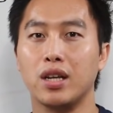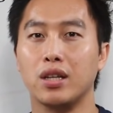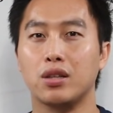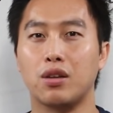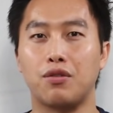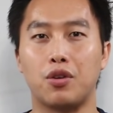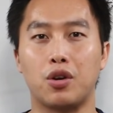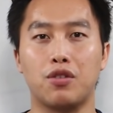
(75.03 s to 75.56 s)
The
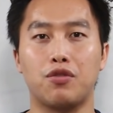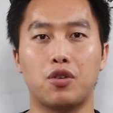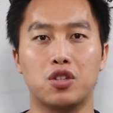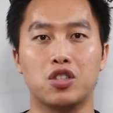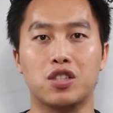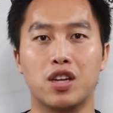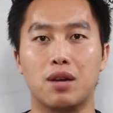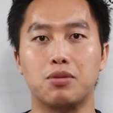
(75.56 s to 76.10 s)
very first
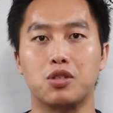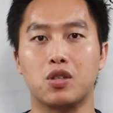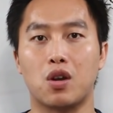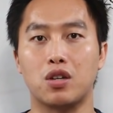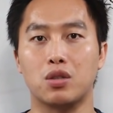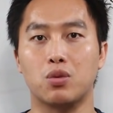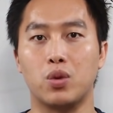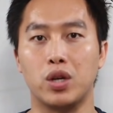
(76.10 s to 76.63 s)
step
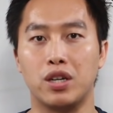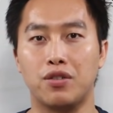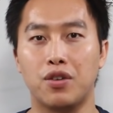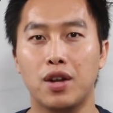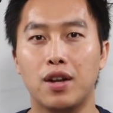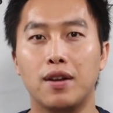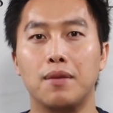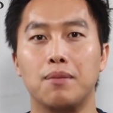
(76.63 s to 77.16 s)
starts with
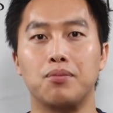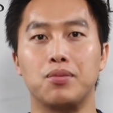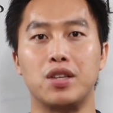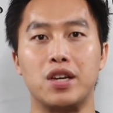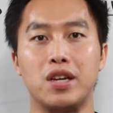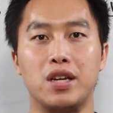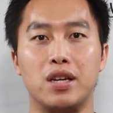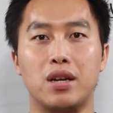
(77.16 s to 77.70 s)

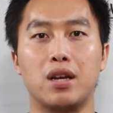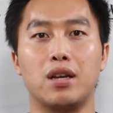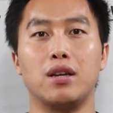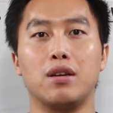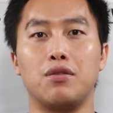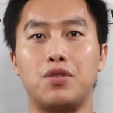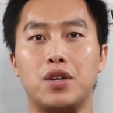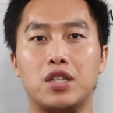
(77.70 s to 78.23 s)
the
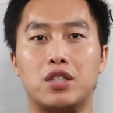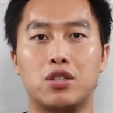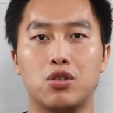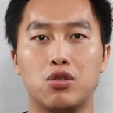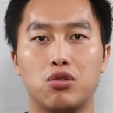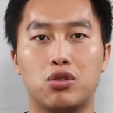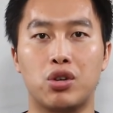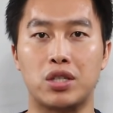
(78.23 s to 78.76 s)

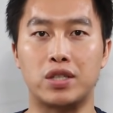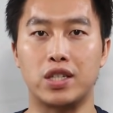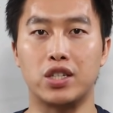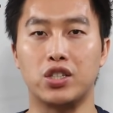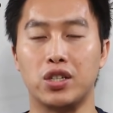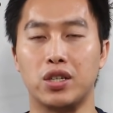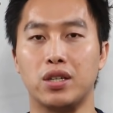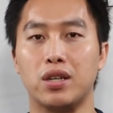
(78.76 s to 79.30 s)
V2
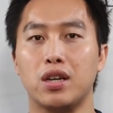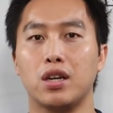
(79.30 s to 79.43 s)
transition.